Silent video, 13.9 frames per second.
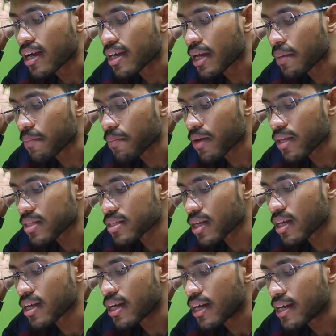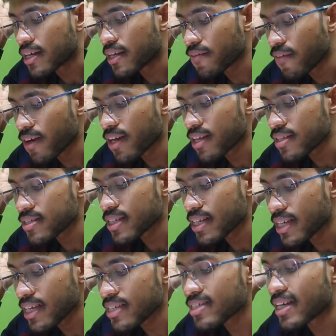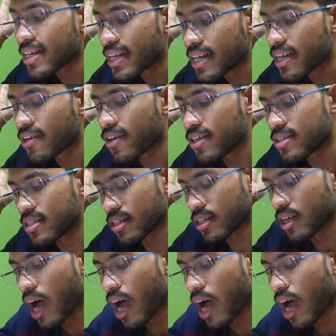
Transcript: temperature difference is decreasing.